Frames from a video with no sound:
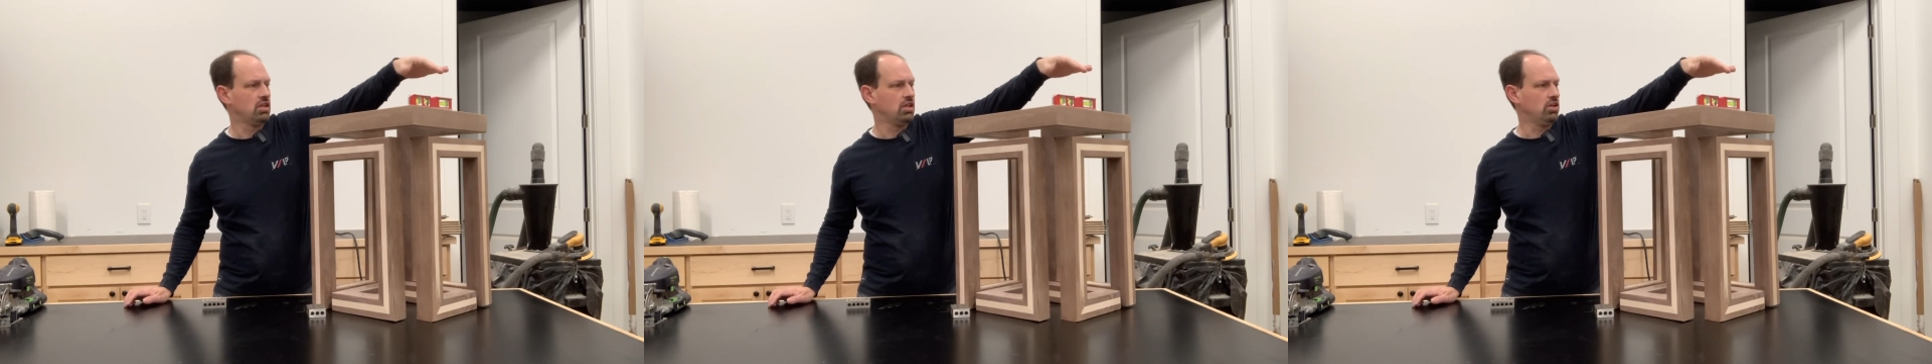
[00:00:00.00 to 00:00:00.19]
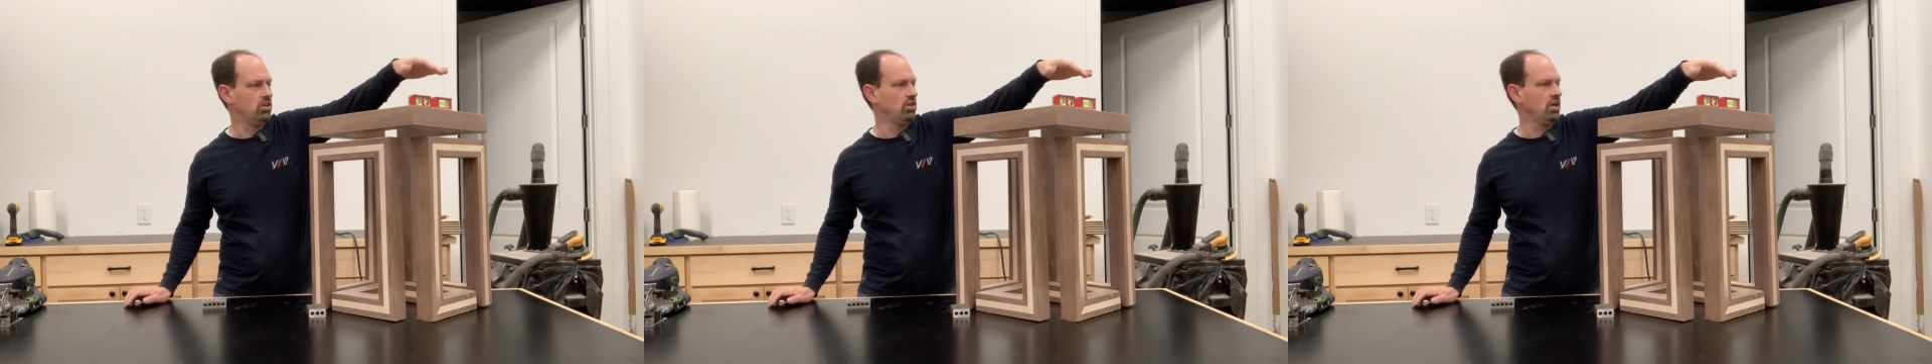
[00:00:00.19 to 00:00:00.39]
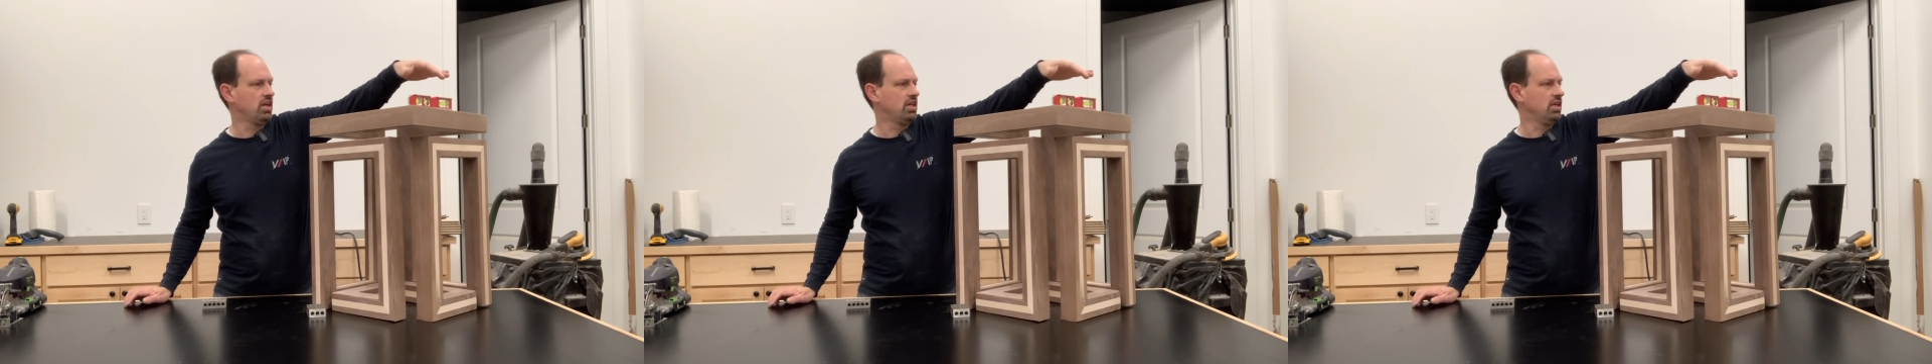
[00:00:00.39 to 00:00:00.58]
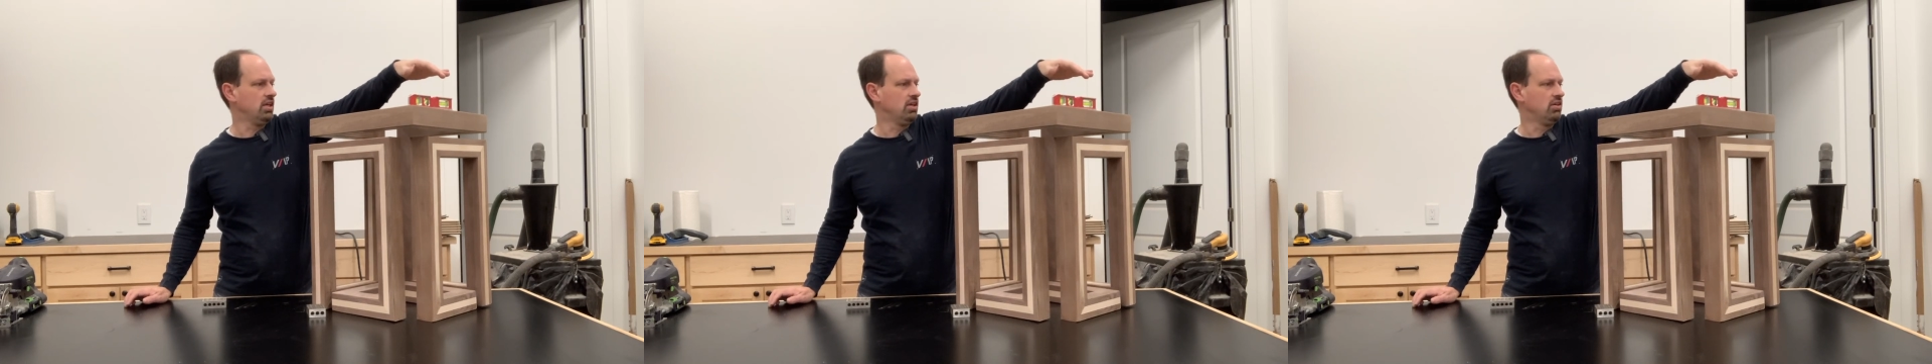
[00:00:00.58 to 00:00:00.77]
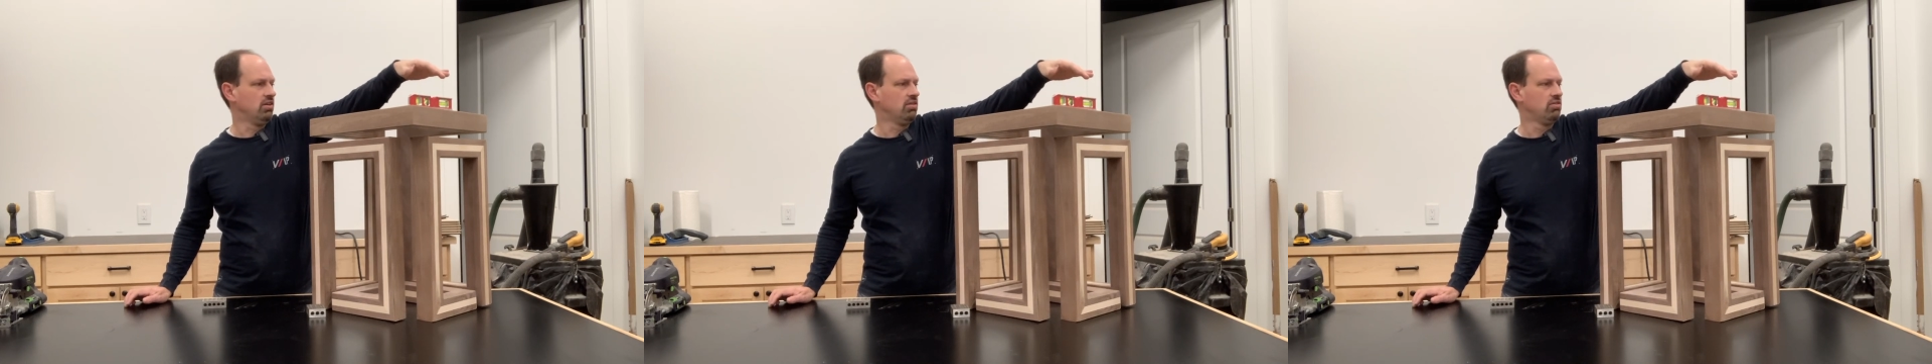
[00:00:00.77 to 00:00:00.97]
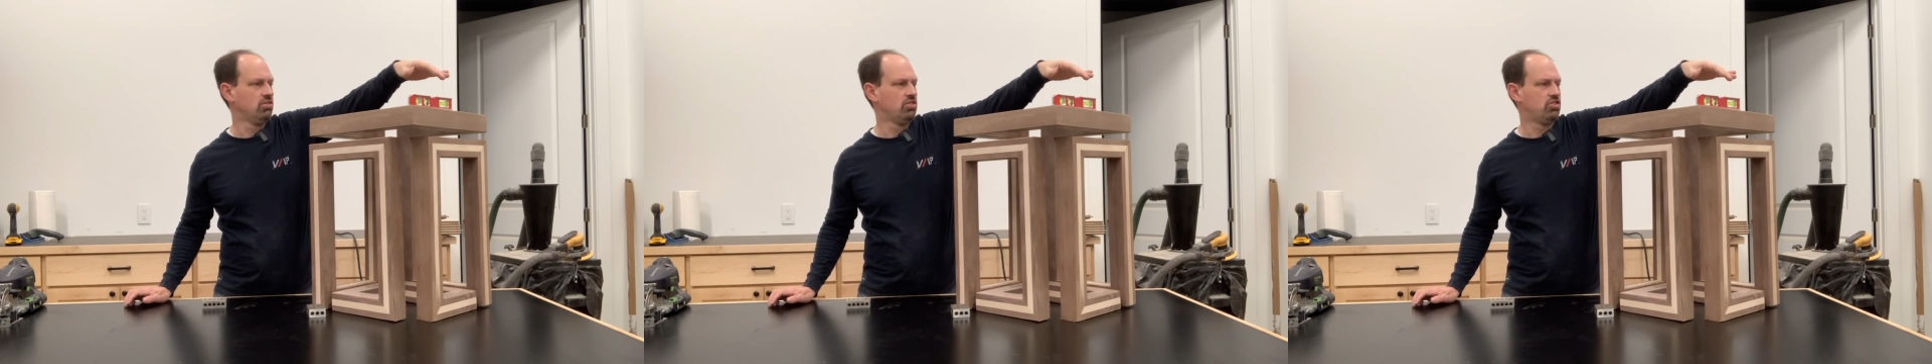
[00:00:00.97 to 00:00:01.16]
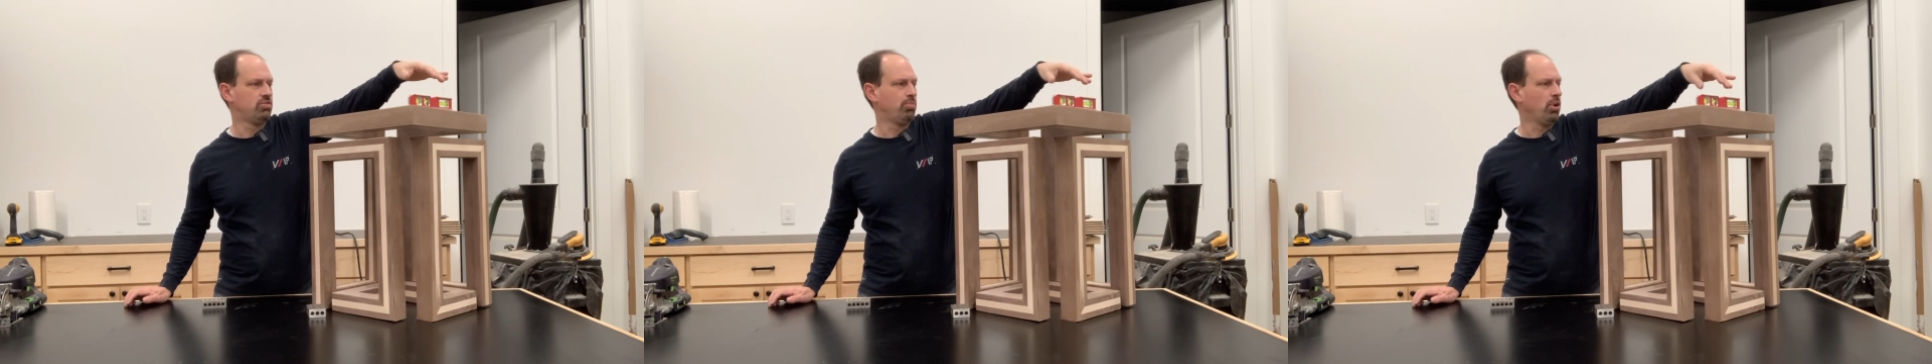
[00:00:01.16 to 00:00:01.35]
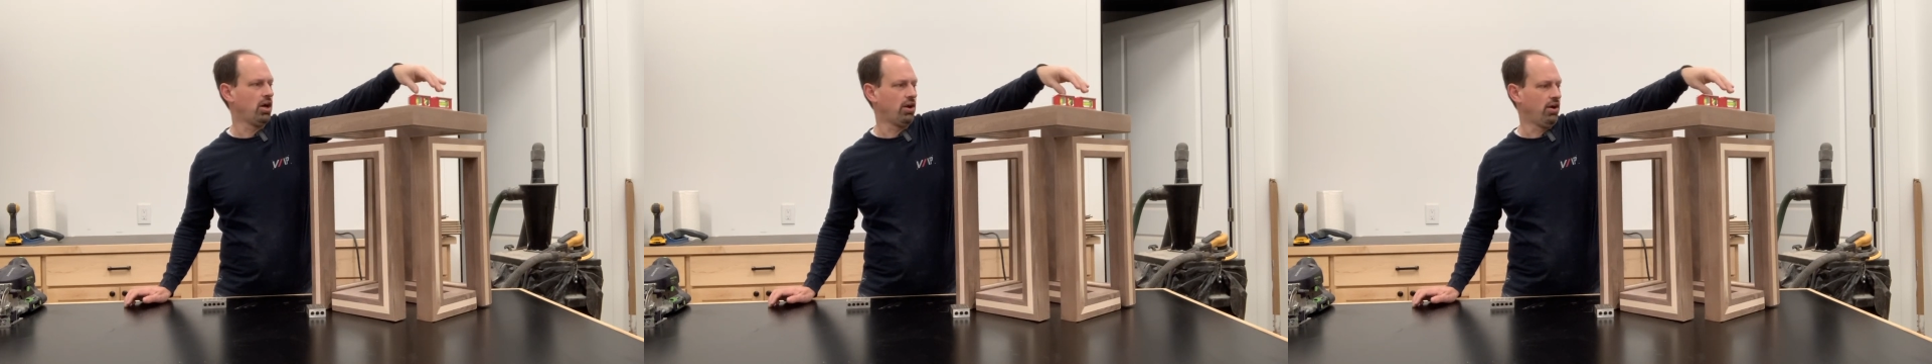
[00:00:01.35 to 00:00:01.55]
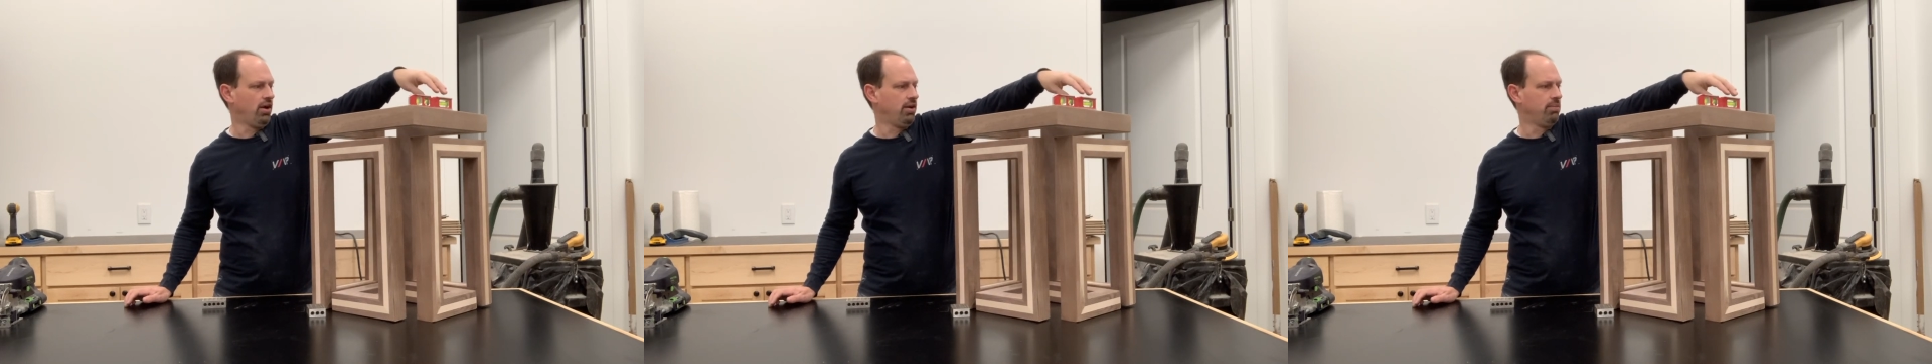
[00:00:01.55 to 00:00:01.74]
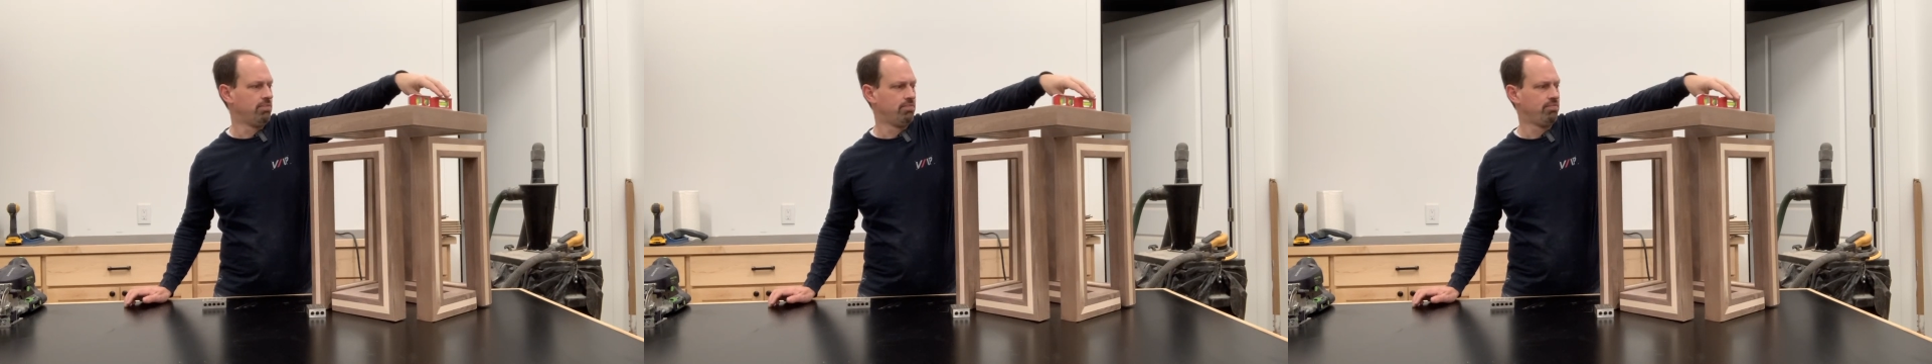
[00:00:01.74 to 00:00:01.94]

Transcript: Here again, spot on.